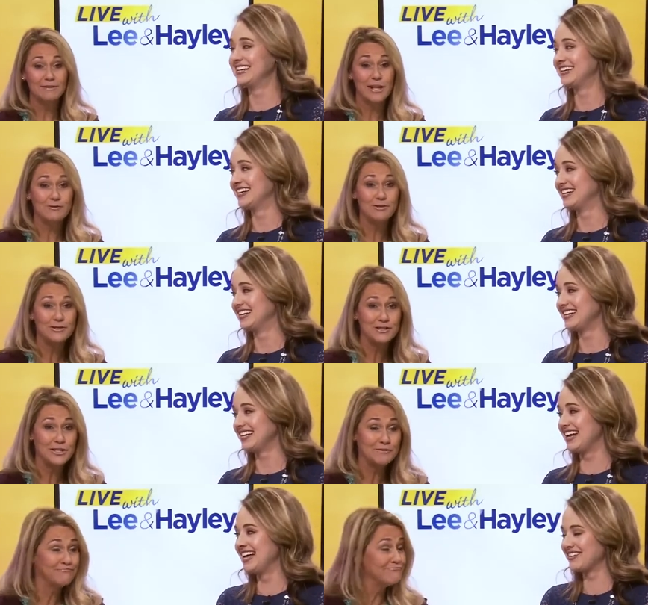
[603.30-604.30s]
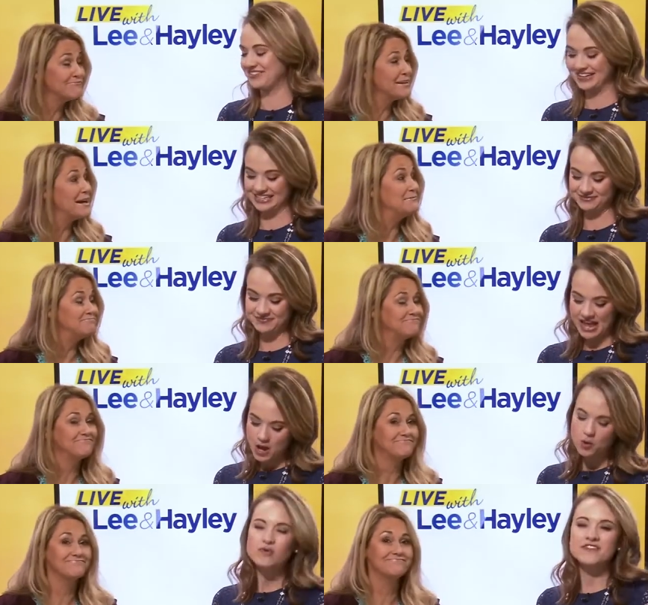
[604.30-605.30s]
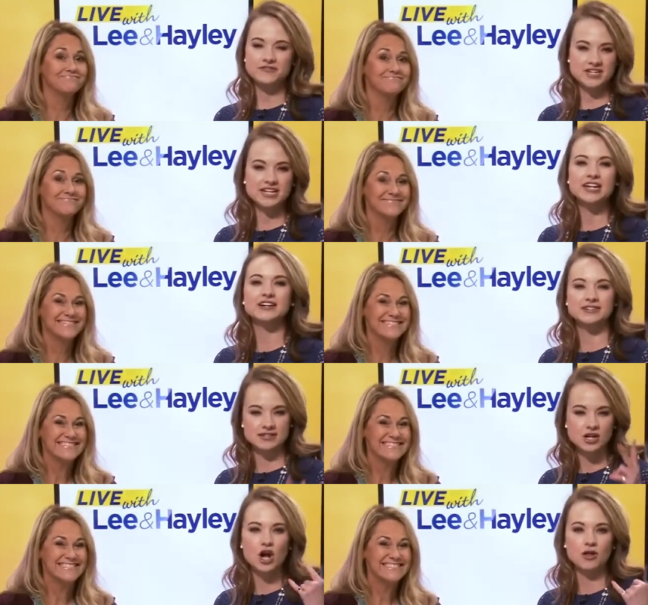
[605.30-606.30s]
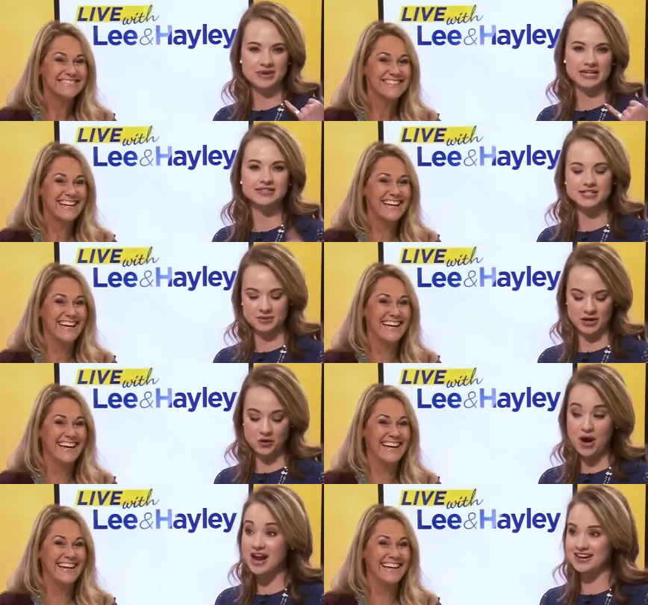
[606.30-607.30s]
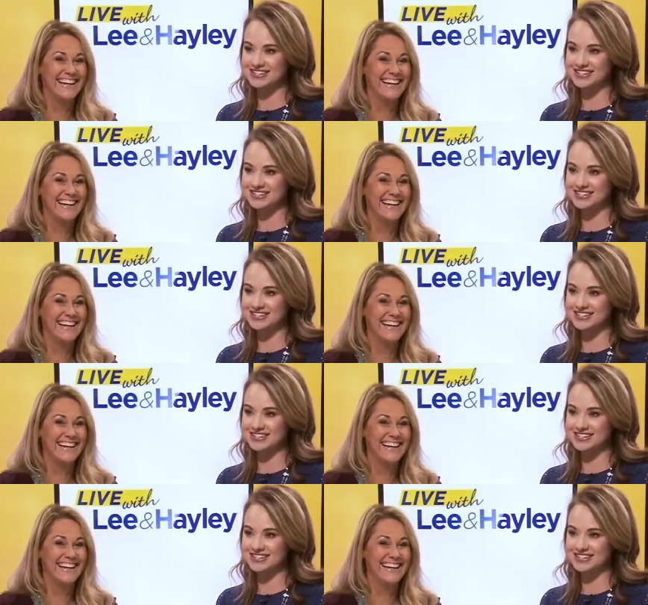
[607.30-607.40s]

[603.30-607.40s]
Speaker 1: You like what you see? really? Yeah.
Speaker 2: 15 years, call me. It's going to be great.